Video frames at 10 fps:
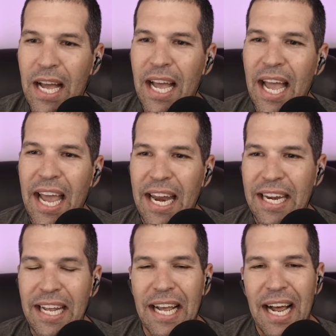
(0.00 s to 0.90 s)

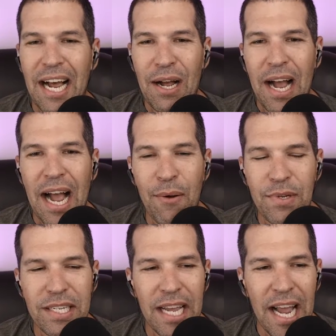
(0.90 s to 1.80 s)
And
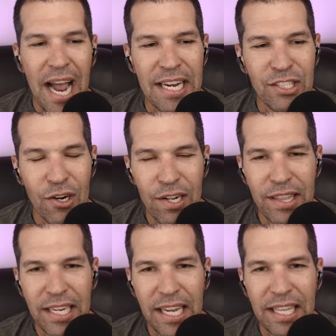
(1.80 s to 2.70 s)
I'd started
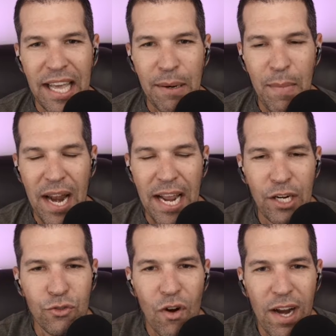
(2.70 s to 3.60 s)
thinking that, man, I
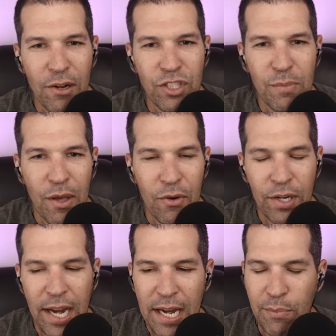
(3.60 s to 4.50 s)
could try out some other
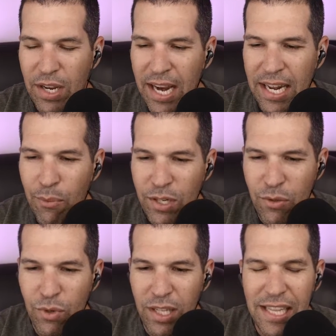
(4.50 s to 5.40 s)
games. And it
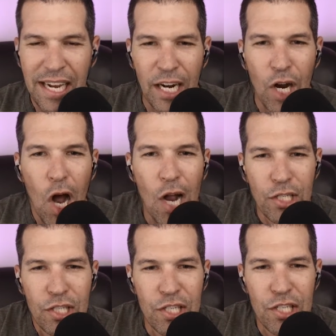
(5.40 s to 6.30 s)
wasn't really like a
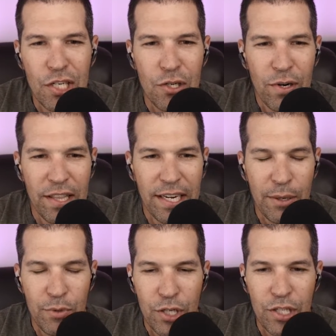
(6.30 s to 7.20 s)
conscious decision or anything.
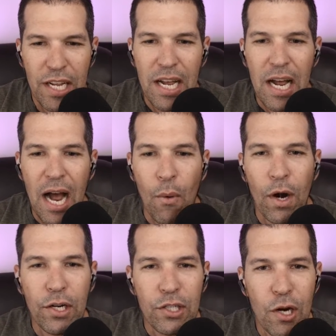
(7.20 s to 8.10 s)
It was just, I
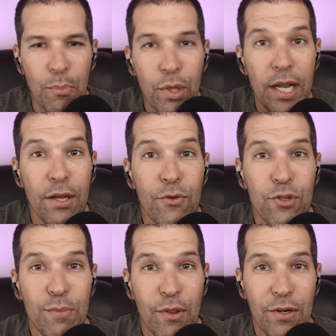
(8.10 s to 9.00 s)
wanted to start playing through
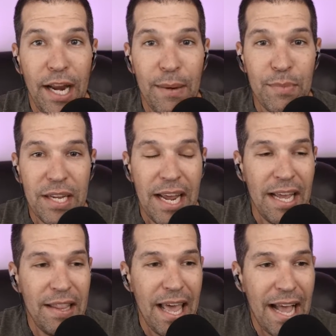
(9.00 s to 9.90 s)
some other games.
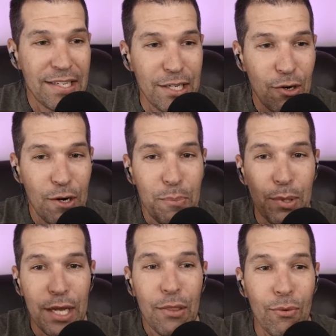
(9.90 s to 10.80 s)
And as I started
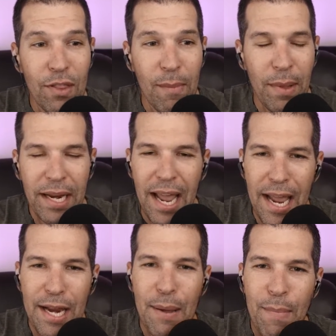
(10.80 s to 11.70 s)
playing through them, I'm like,
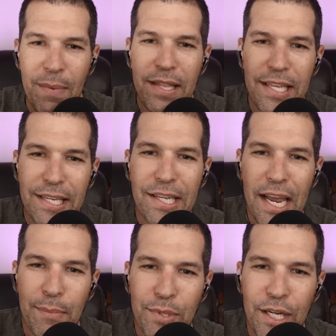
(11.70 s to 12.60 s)
hey, maybe these
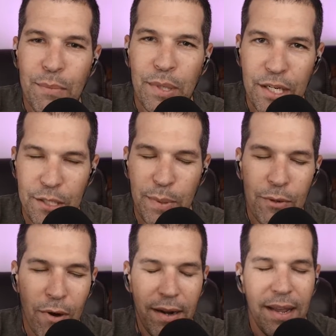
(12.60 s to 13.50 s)
games can be
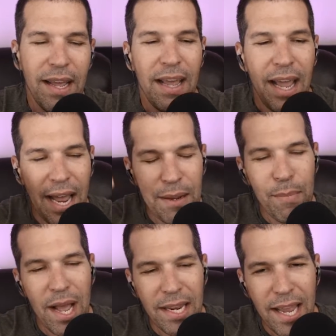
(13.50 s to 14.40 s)
speedrun. And in
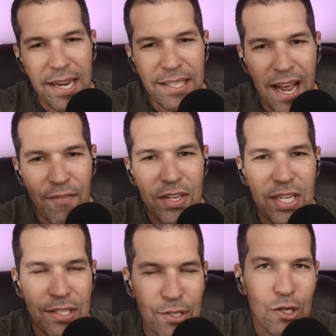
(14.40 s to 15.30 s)
my case,
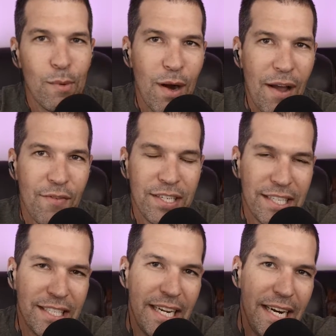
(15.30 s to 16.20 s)
obviously it's the TurboGrafx
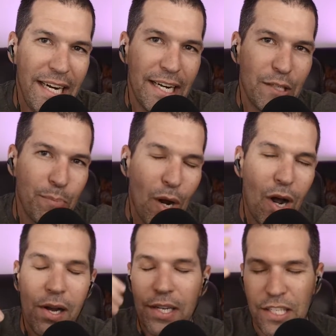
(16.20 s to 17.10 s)
16, it's
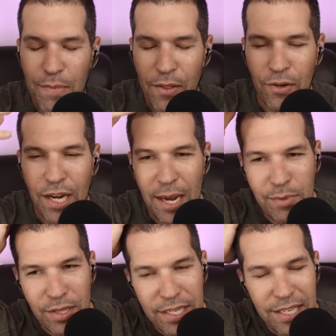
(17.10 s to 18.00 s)
Bonk, it's some other games
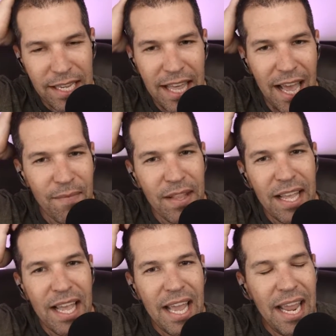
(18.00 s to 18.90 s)
and things like that.
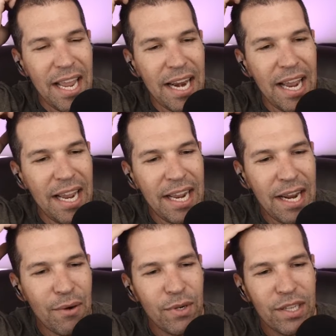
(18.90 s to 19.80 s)
And
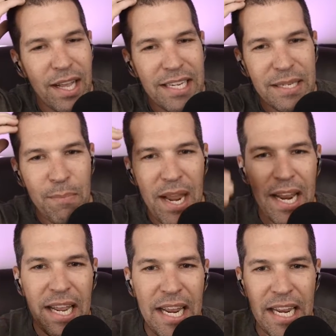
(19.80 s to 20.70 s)
I realized,
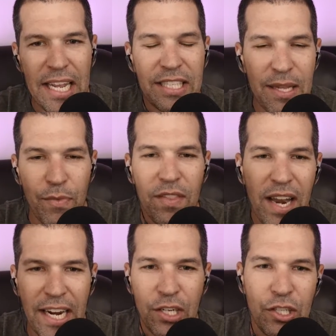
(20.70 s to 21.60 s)
man, it's something that
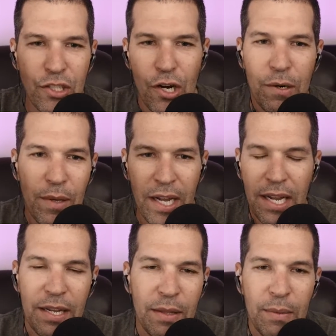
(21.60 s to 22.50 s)
I could just start.
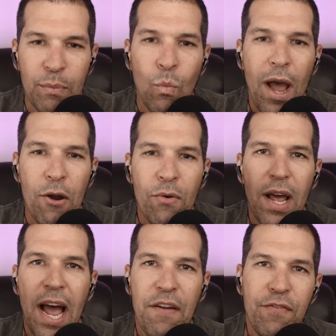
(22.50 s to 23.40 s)
Why don't
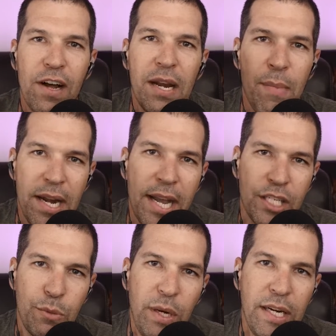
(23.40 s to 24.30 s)
I find my
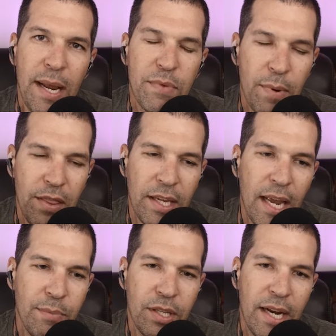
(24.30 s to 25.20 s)
next speed games by the
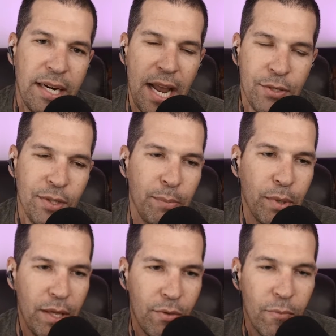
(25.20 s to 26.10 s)
games that I casually
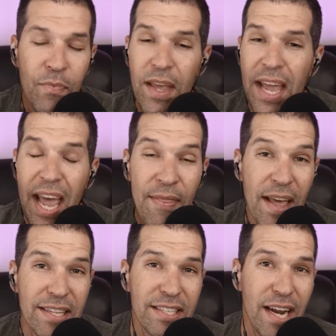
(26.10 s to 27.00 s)
play through? And
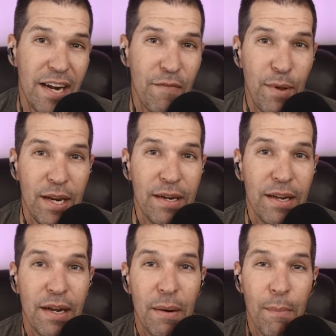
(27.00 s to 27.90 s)
that's kind of been
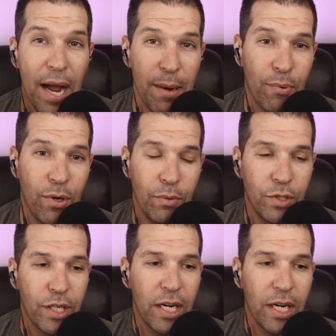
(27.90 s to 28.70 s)
my approach.